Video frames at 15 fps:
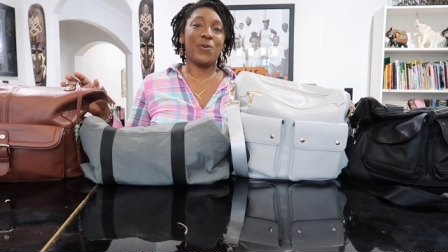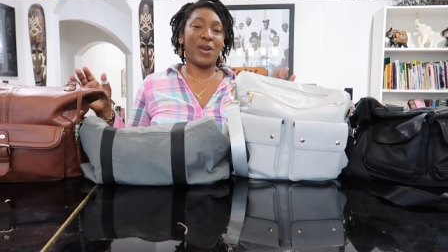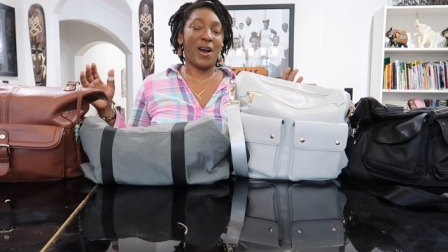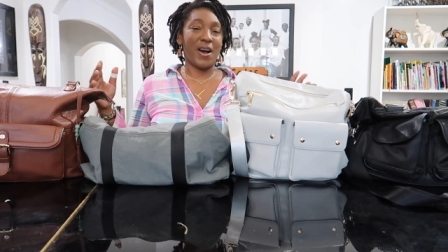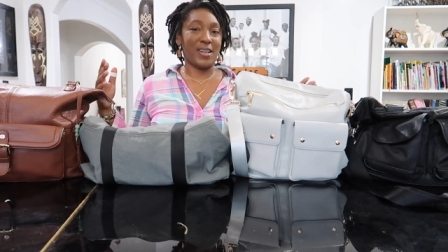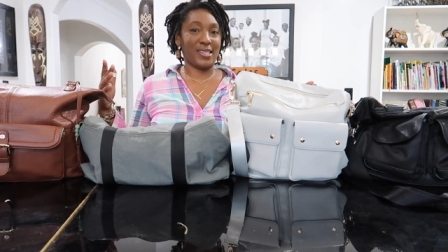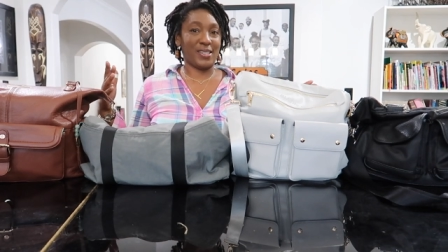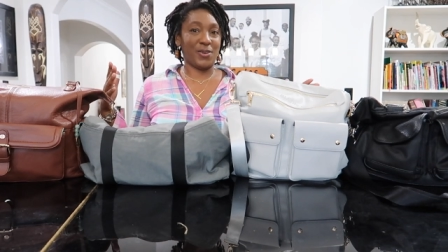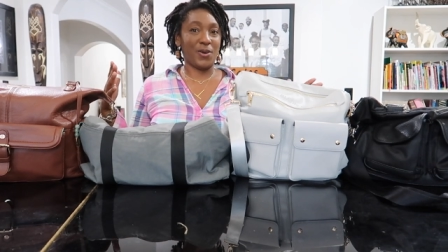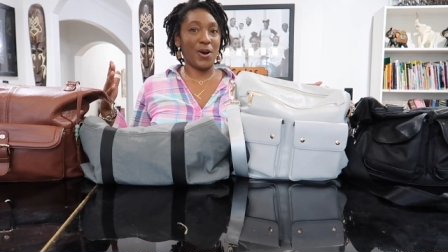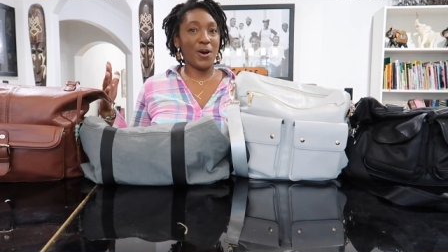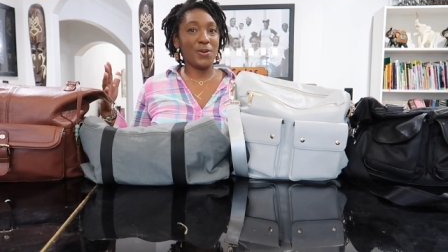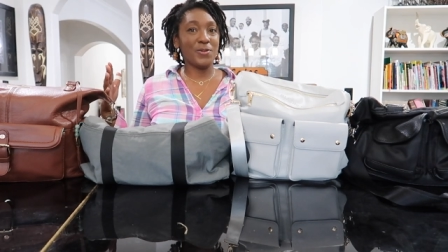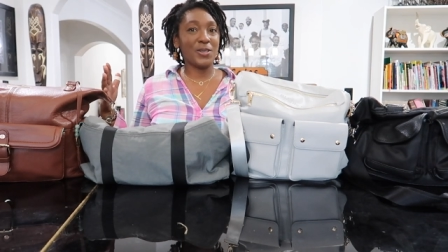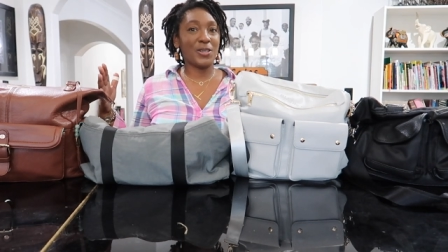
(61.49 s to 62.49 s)
We also
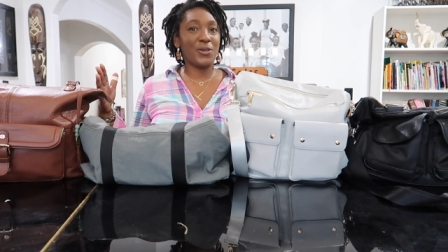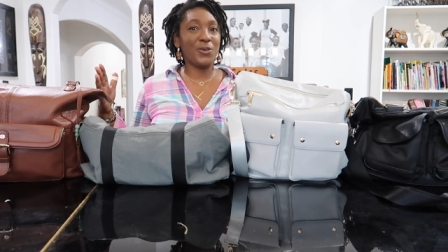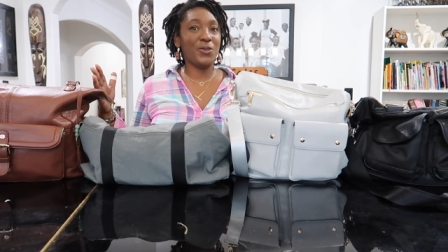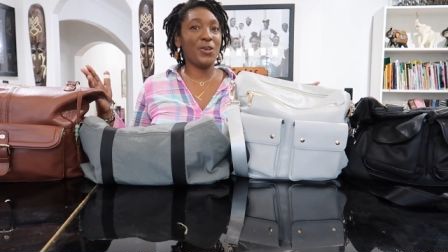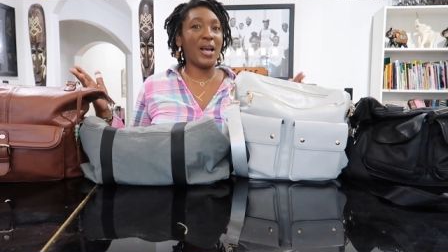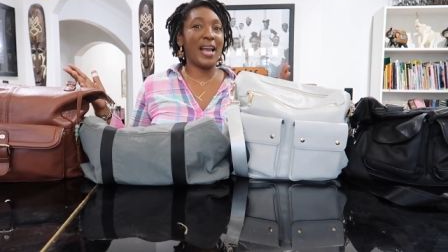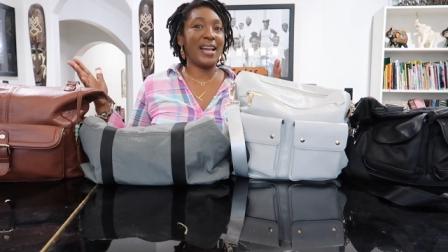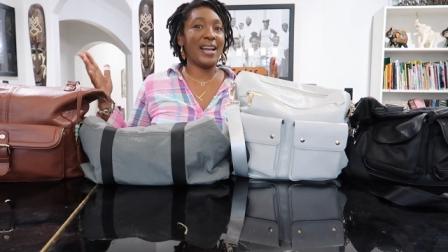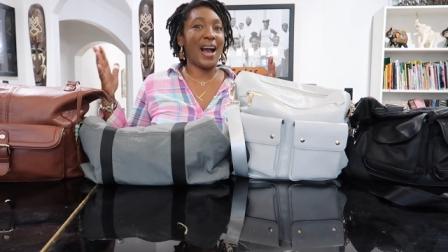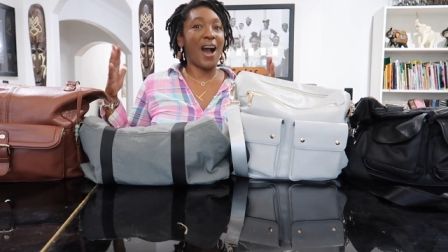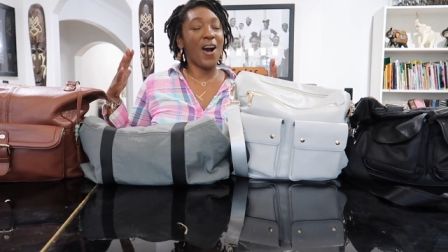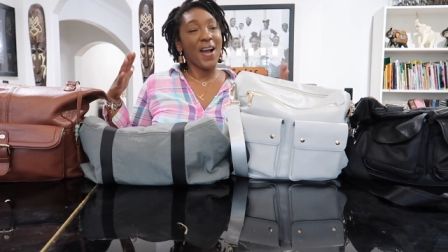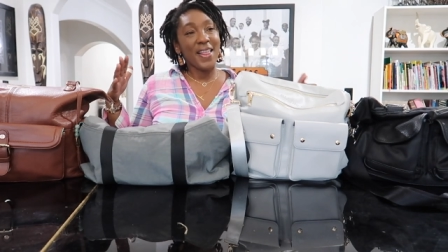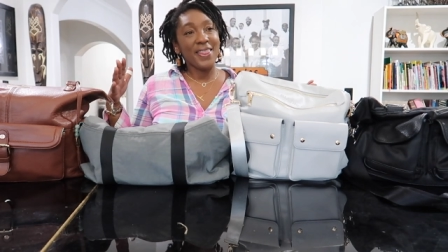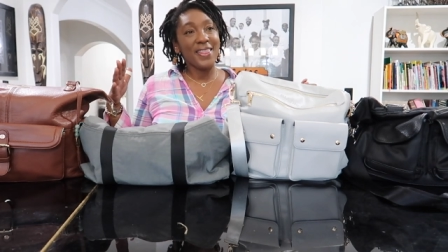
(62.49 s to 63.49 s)
homeschool and
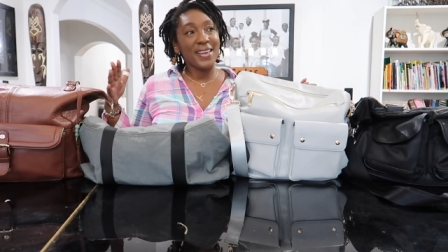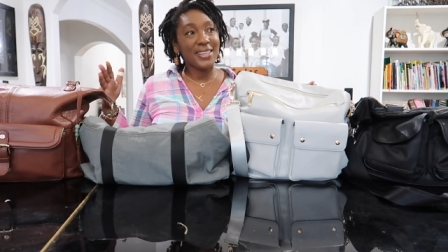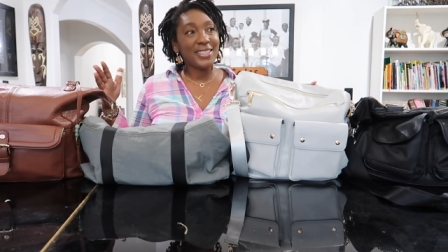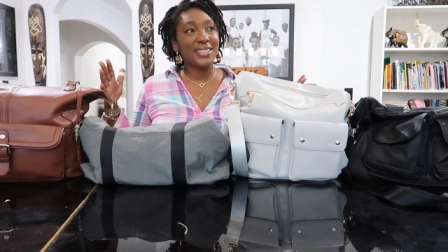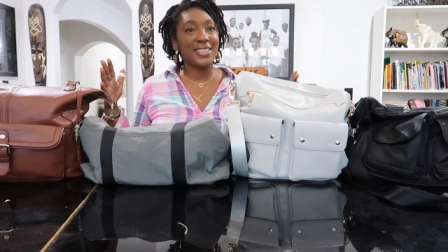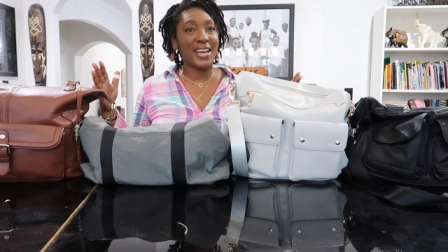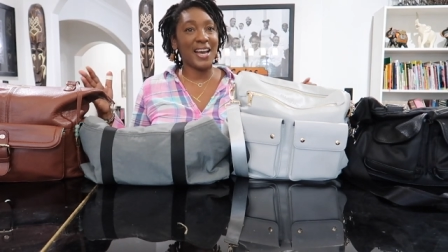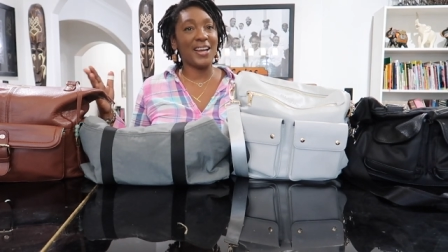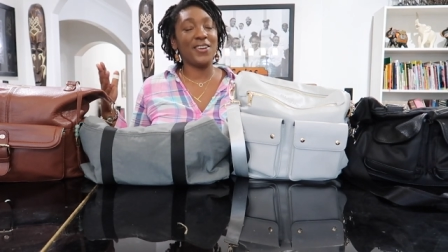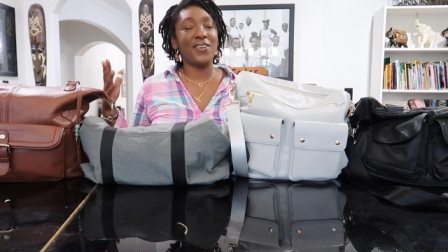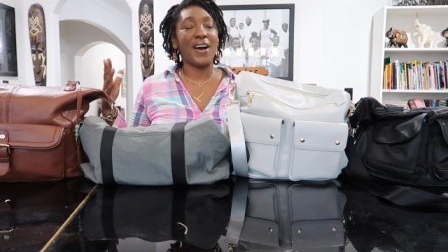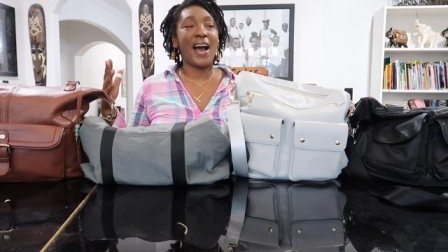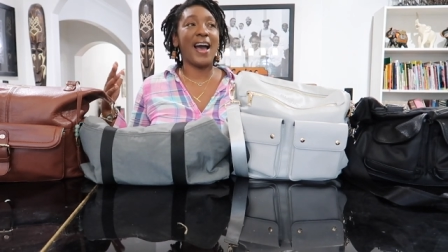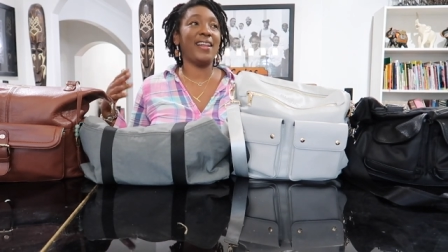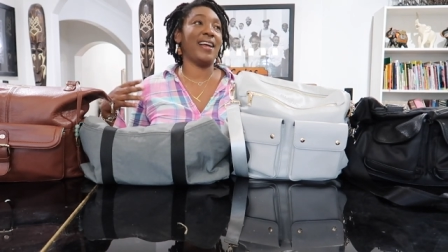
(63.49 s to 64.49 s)
on this
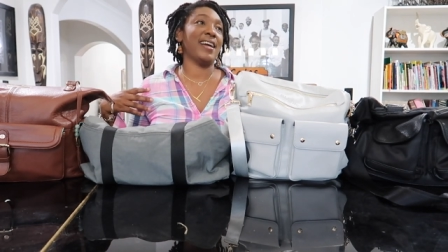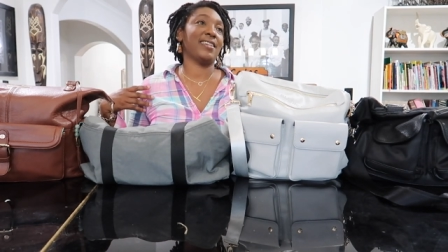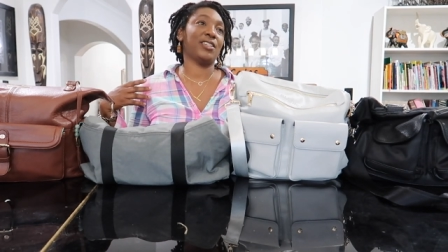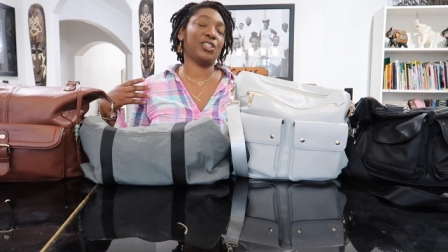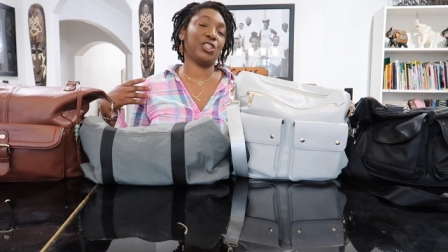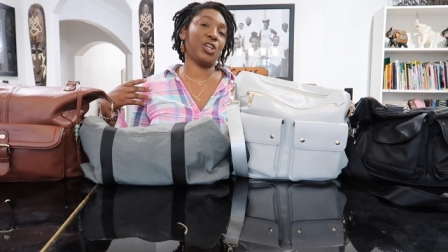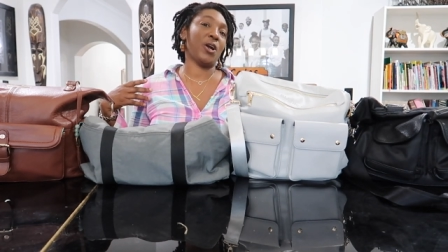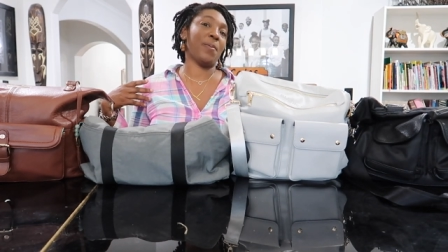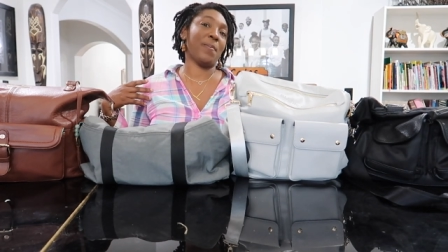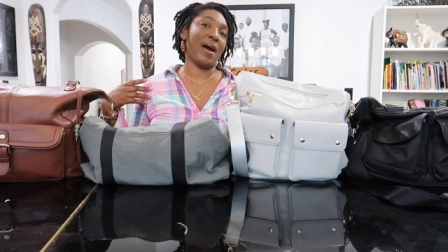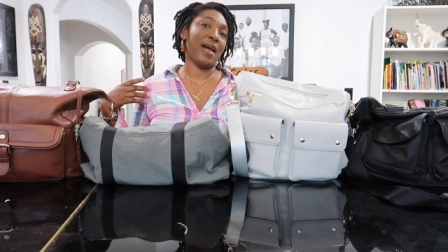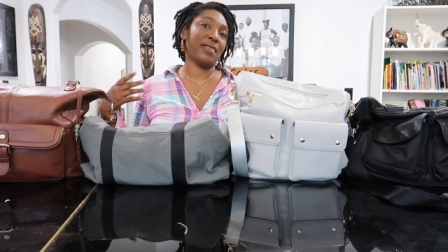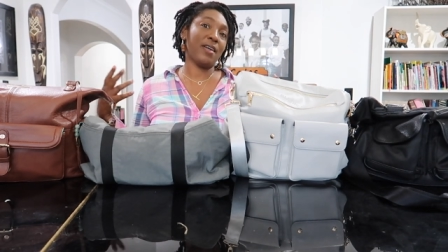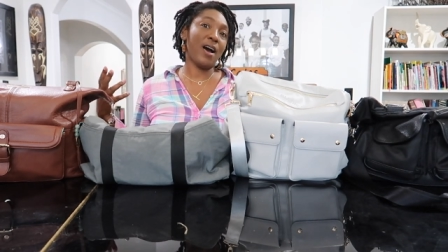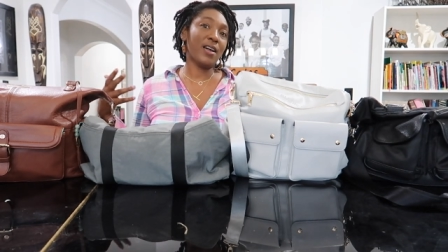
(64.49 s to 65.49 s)
channel, I like to share
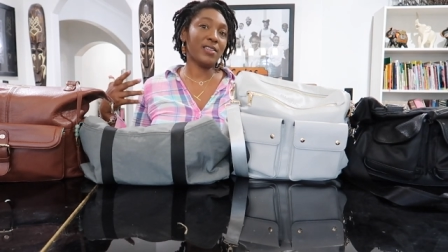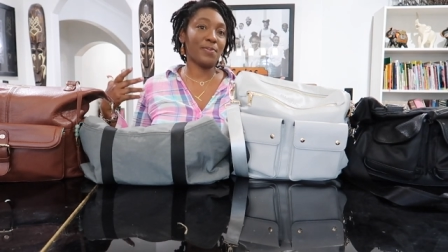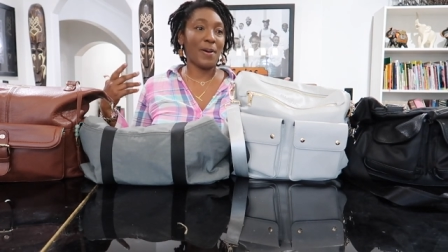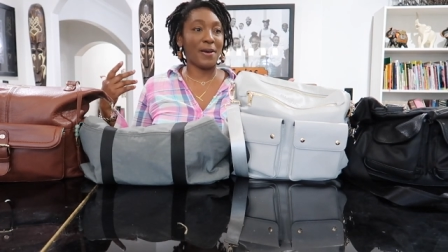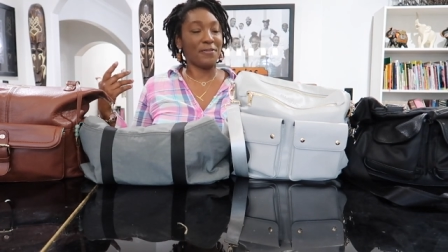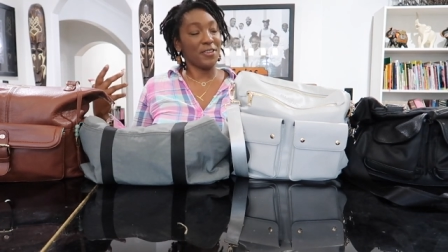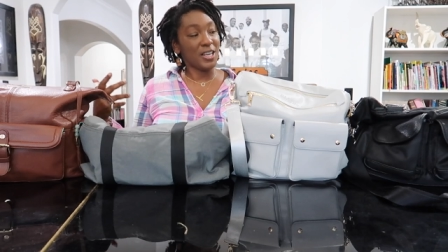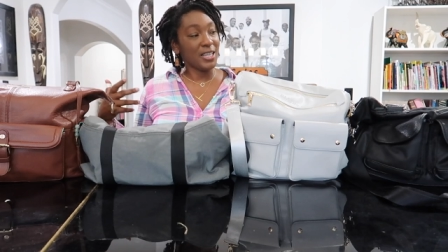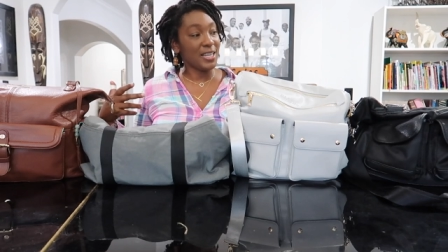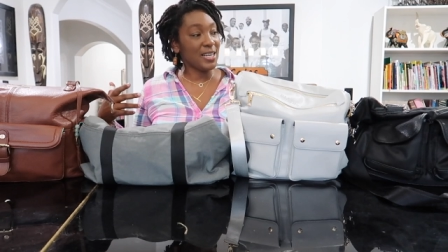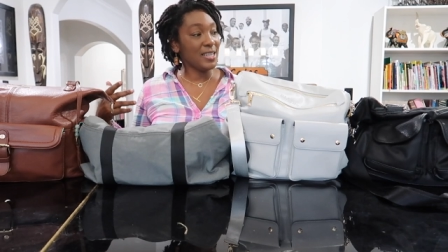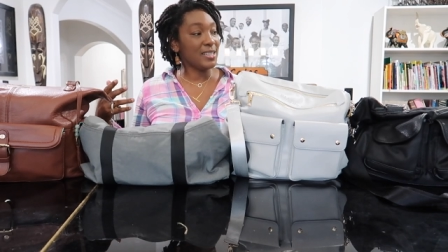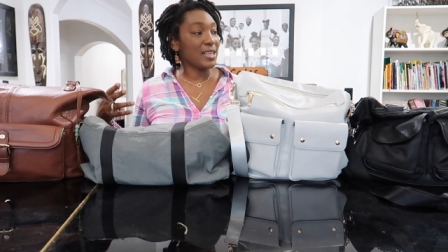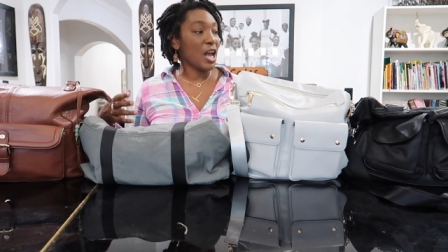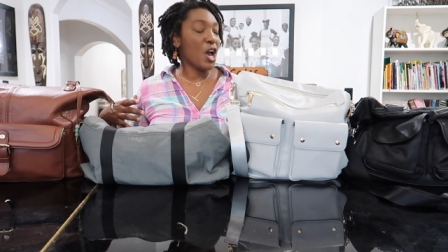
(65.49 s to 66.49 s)
my thoughts, my
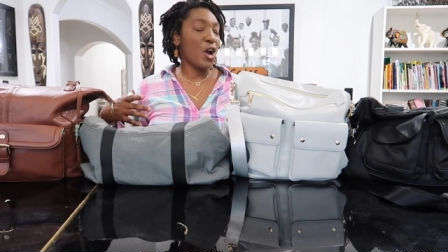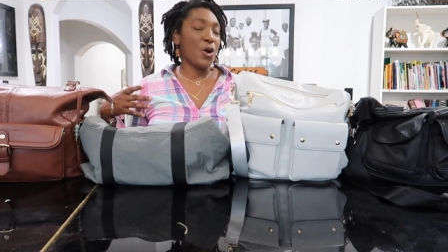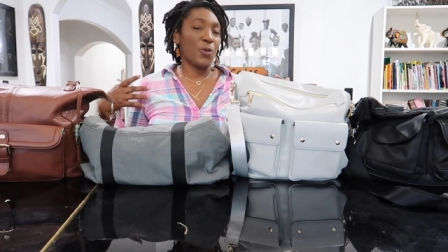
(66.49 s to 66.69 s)
feelings,